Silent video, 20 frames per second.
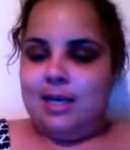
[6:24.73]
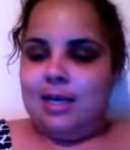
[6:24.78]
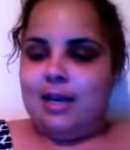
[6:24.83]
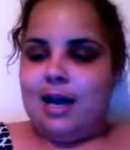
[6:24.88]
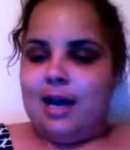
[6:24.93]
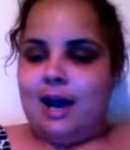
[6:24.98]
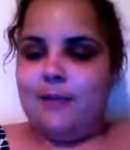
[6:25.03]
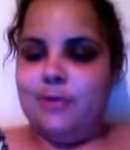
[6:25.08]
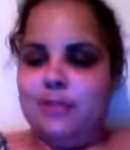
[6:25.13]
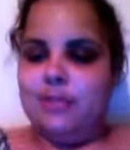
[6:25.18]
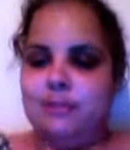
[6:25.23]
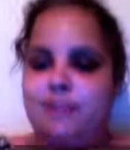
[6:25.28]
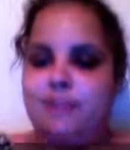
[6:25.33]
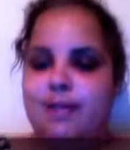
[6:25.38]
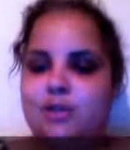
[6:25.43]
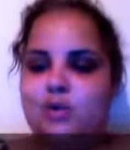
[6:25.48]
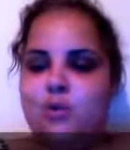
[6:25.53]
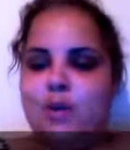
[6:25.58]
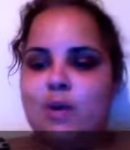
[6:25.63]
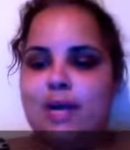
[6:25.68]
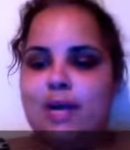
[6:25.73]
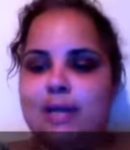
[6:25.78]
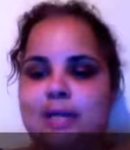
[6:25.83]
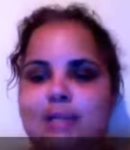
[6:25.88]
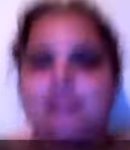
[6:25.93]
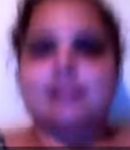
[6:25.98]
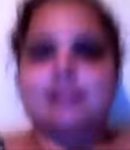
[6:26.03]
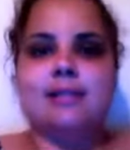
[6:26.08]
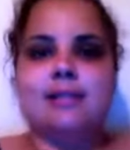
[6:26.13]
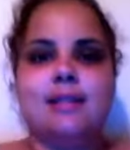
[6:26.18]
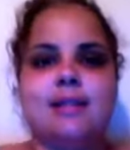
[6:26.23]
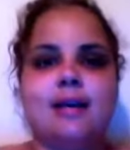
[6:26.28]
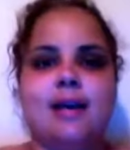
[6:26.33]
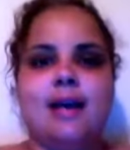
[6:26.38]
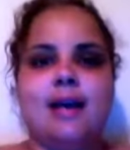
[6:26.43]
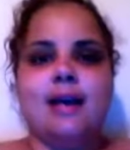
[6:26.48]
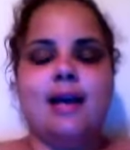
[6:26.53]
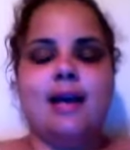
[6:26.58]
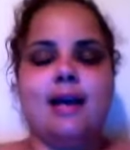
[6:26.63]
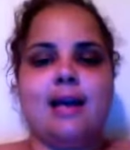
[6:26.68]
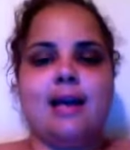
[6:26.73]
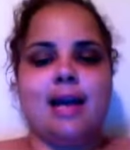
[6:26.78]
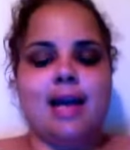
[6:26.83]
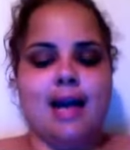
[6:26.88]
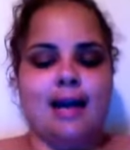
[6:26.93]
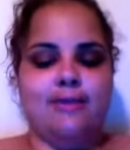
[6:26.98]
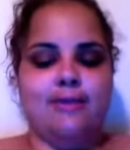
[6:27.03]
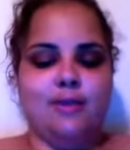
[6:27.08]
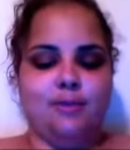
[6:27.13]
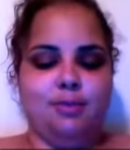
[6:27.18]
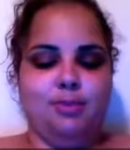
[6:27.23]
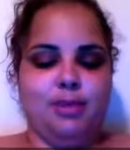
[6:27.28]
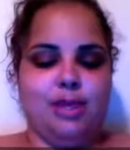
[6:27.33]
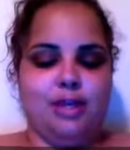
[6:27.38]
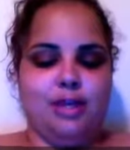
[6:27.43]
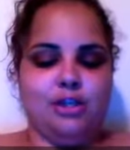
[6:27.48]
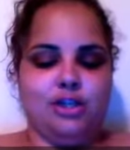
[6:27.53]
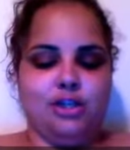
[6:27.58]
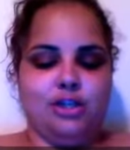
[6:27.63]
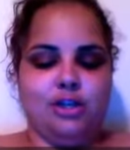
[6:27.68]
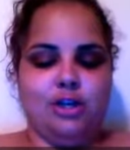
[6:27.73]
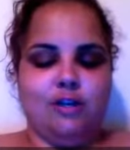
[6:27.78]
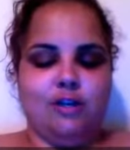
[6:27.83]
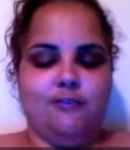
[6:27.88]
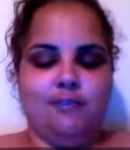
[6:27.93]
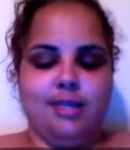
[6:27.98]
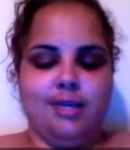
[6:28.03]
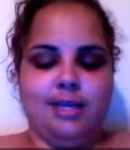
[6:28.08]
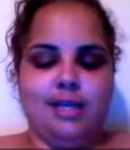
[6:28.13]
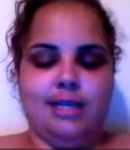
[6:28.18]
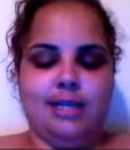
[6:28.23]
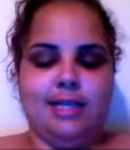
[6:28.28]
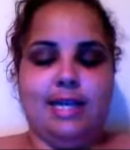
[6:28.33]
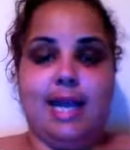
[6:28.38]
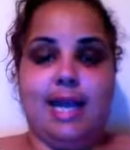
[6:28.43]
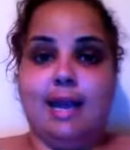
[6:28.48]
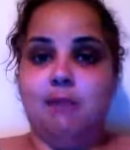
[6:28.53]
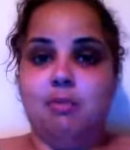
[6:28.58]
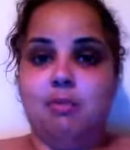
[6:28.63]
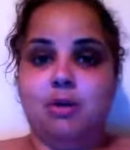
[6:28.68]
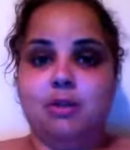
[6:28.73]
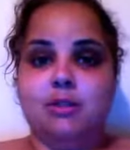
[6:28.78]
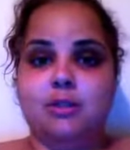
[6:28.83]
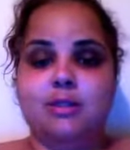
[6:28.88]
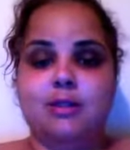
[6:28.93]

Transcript: I was in my 20s and I had the pleasure of being labeled